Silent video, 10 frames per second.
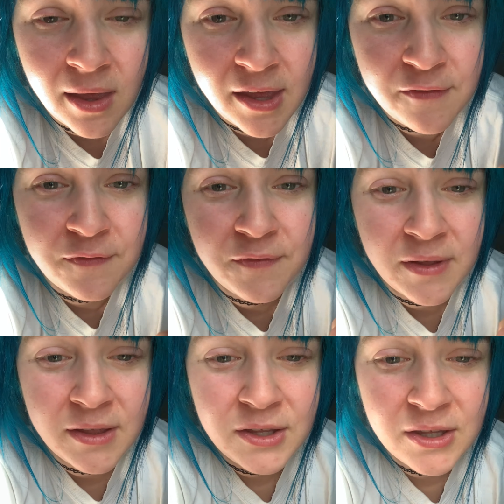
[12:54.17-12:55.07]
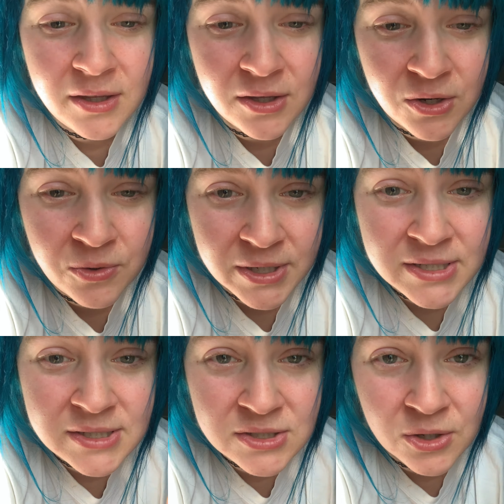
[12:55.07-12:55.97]
if you
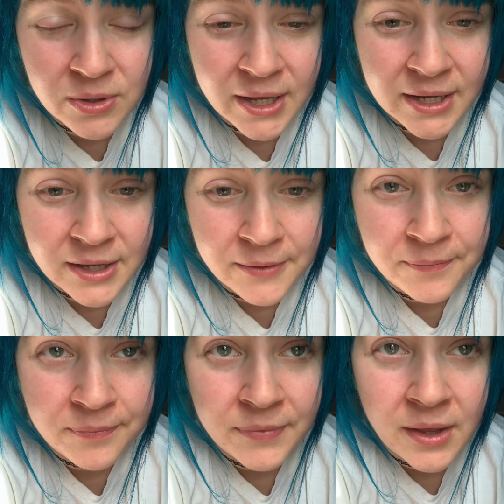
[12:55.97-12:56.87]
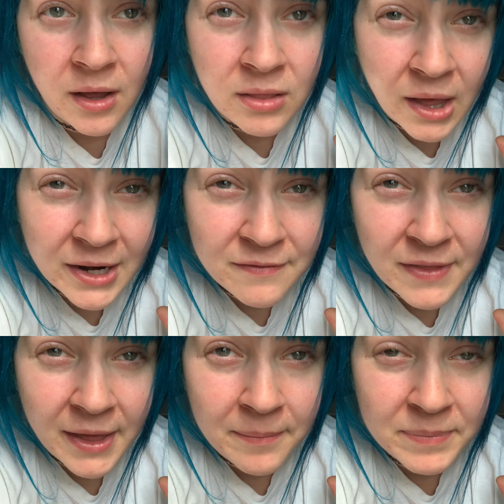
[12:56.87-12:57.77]
notice, so like a lot of
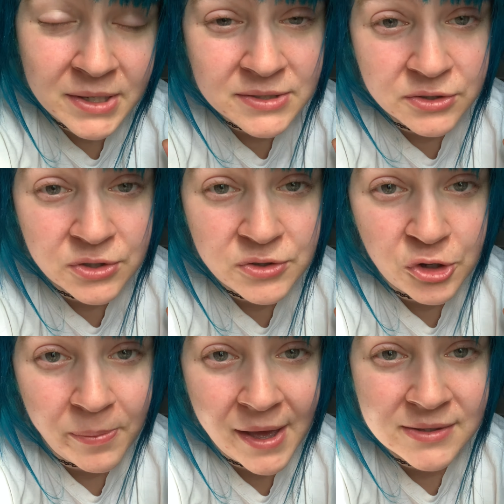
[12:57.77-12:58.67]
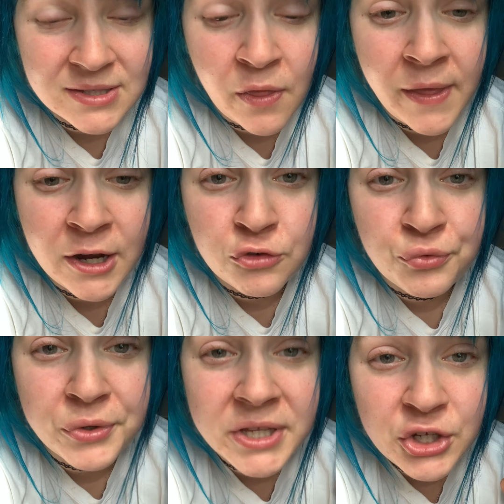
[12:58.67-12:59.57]
them, because they're sociopaths, they are
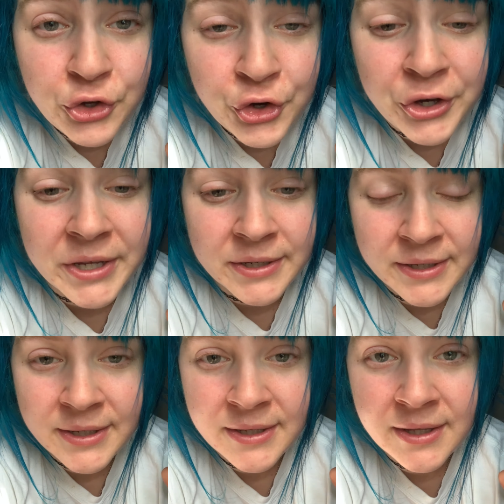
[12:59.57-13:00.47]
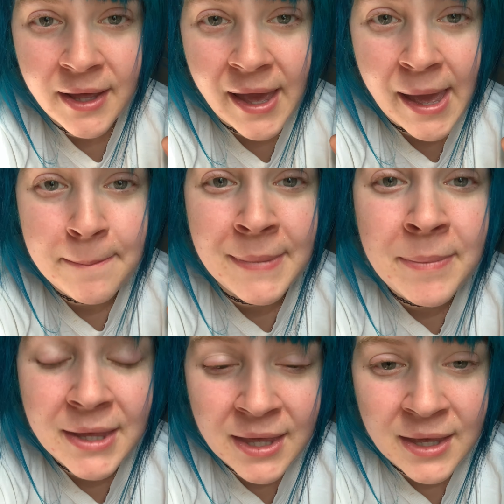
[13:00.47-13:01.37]
really good at
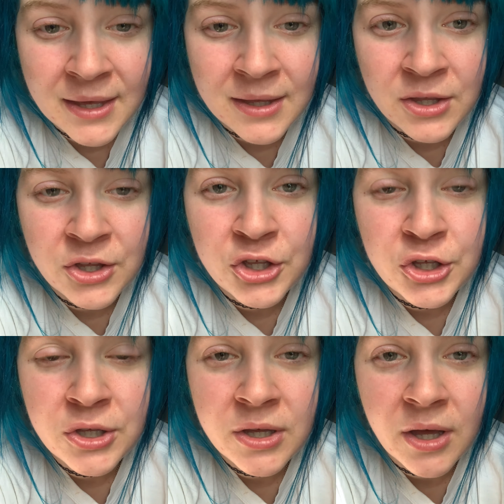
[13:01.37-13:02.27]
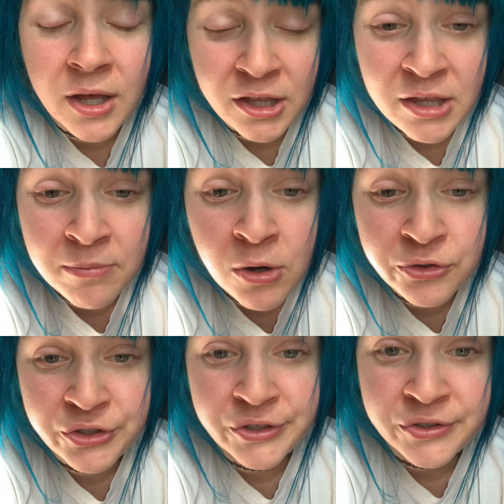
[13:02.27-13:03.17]
mimicking
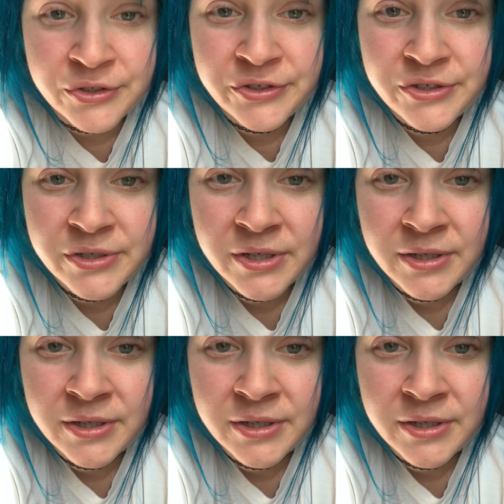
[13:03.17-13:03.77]
emotions